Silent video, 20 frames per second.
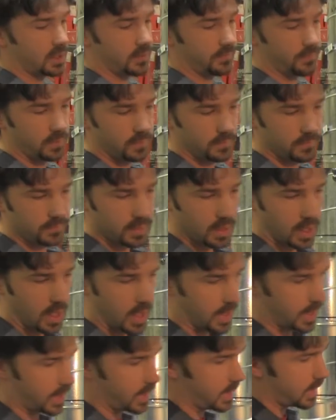If you've
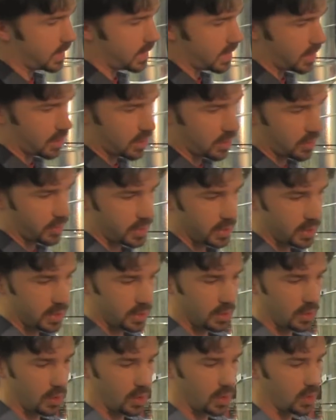got a narrow
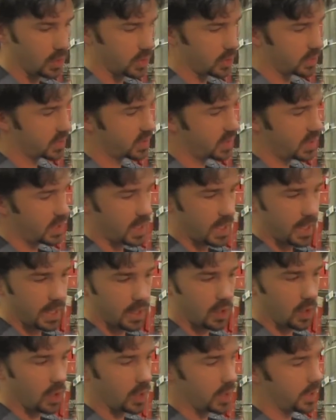heel or skinny
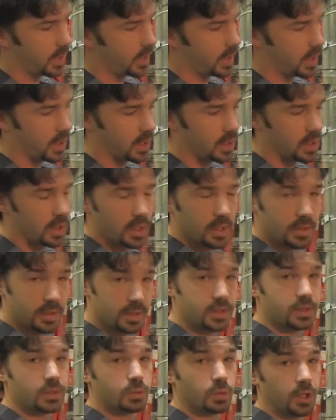ankle area,
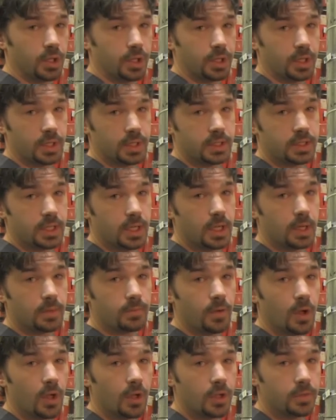this is really going to take up
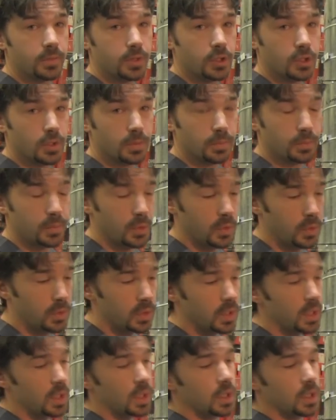volume in your boot.